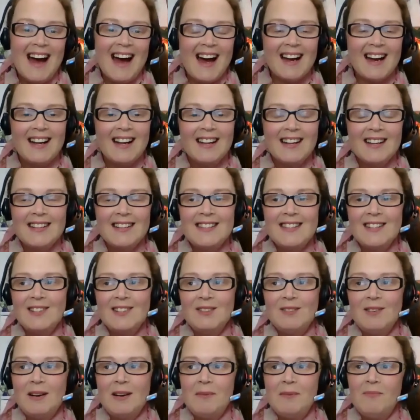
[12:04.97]
I'd like
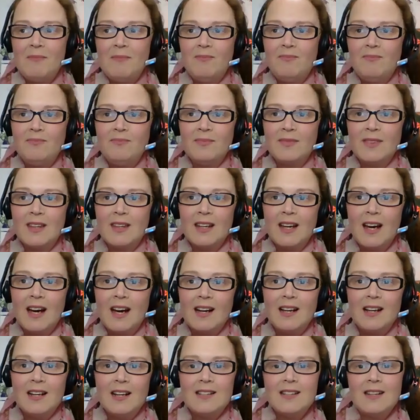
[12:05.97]

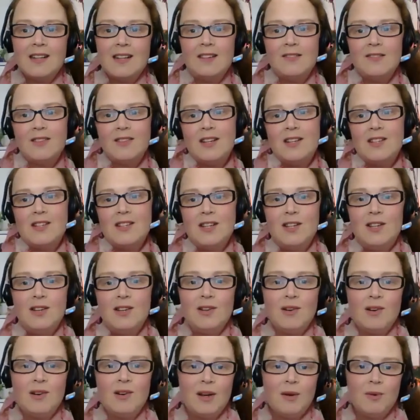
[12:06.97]
to kind of continue
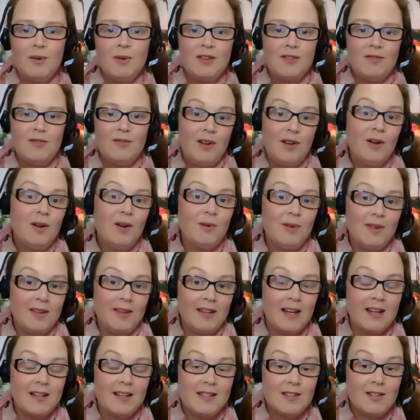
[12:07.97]
going with the flow with
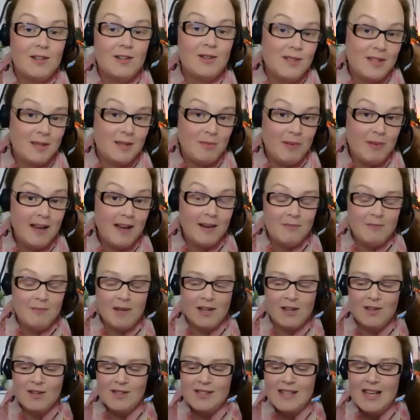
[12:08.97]
that, excuse the pun,
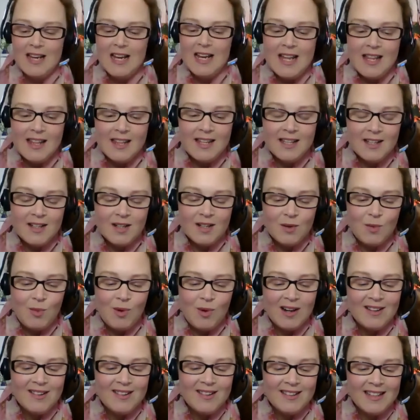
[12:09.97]
because
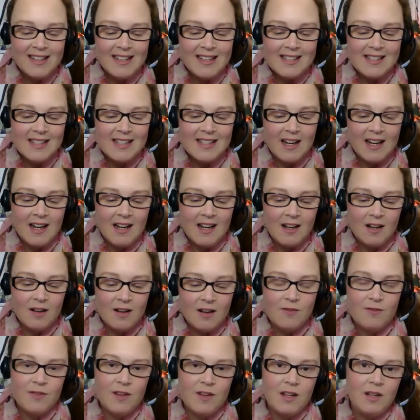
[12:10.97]
one of the things that I
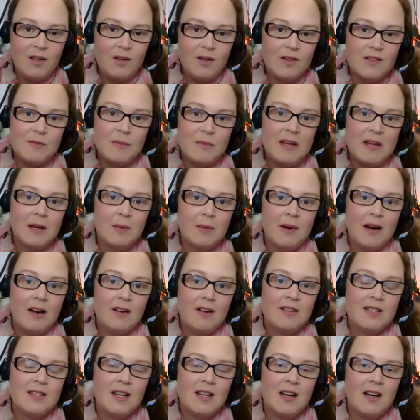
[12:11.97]
love that you speak
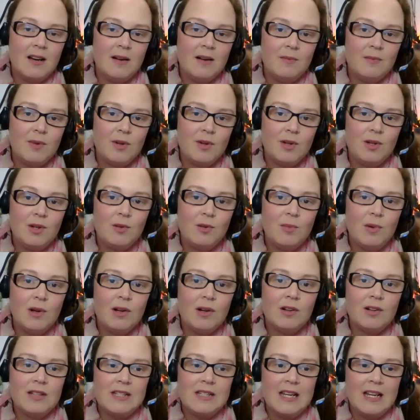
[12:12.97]
about on your
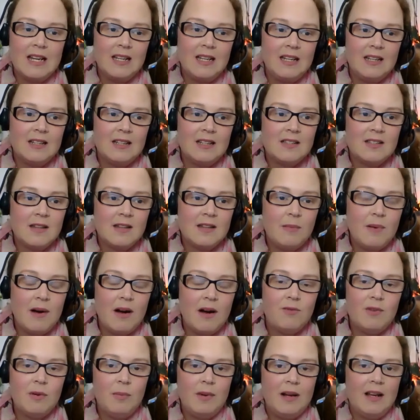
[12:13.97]
blog, Dani, is
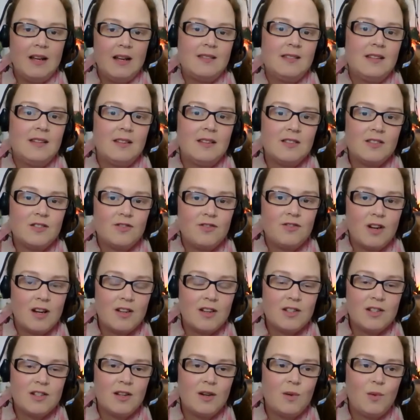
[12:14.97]
about replacing
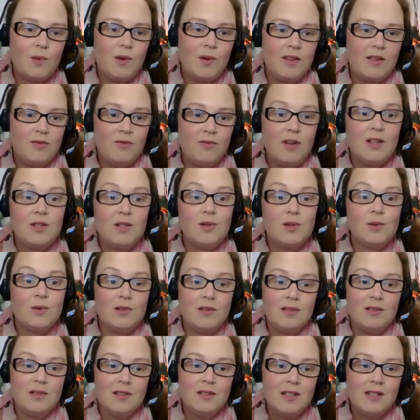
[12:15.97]
structure with
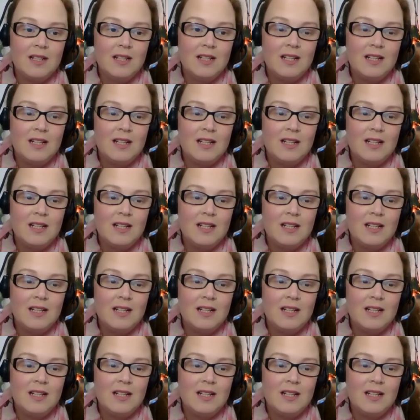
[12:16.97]
ritual.